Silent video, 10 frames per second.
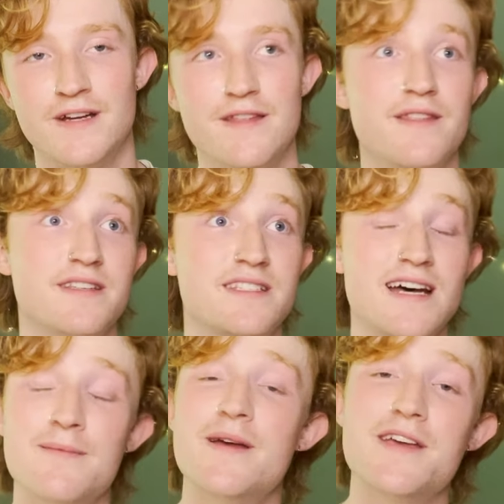And then they
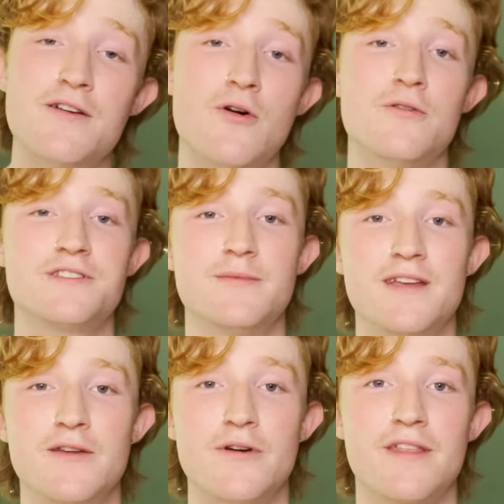stop making goals to
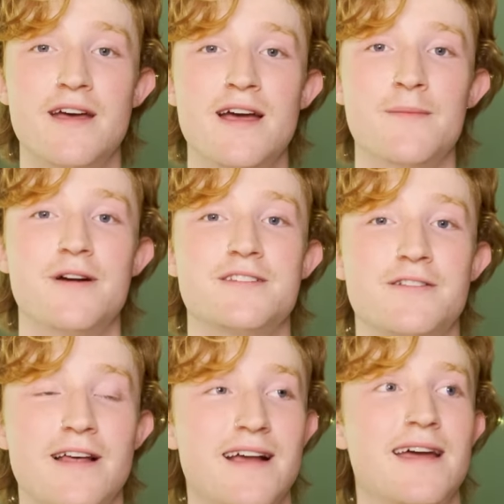begin with because
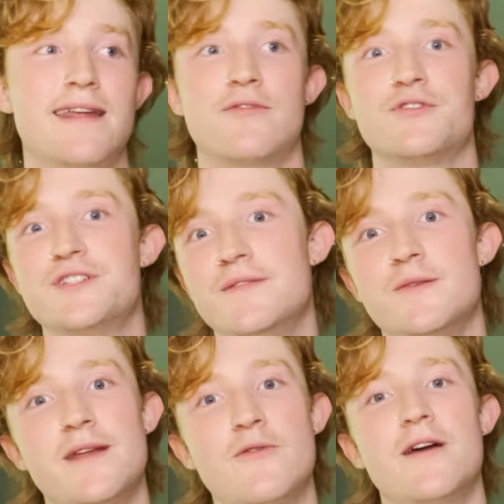they're like, I never achieve
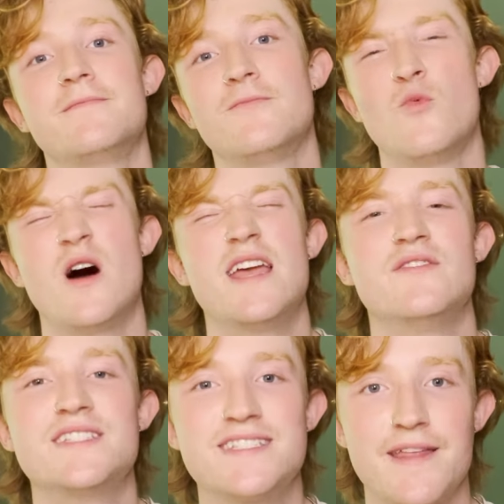them anyway. Why
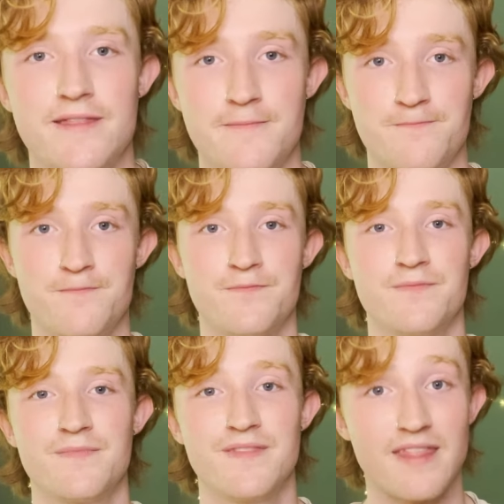even set them?
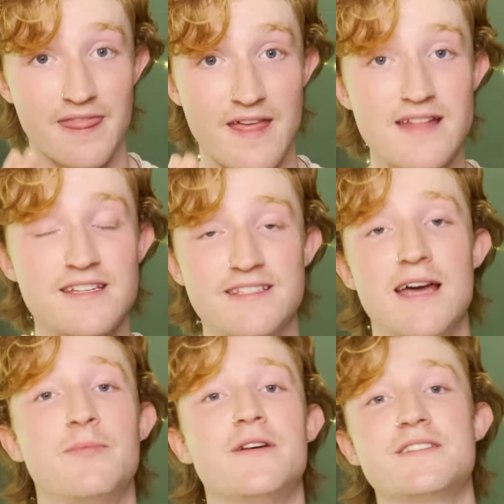That's a
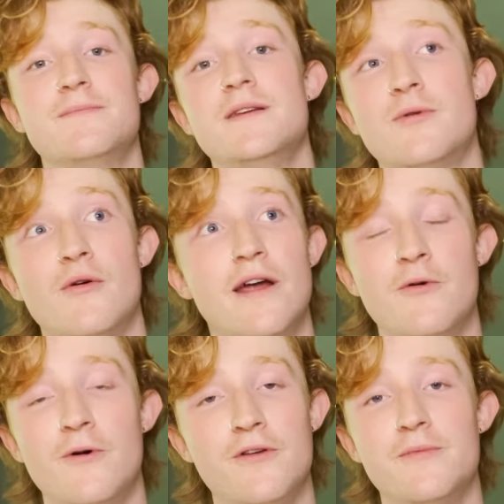sad place to be, bro. I
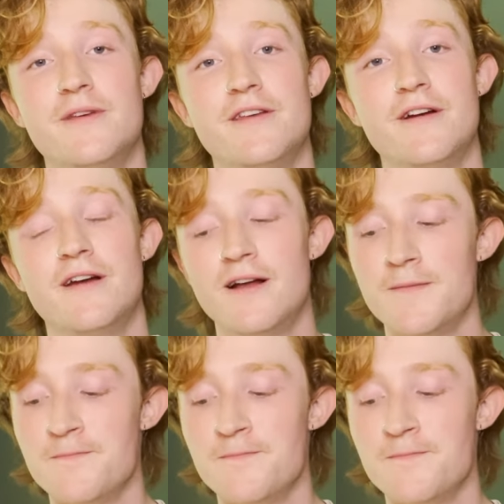don't want you to be there.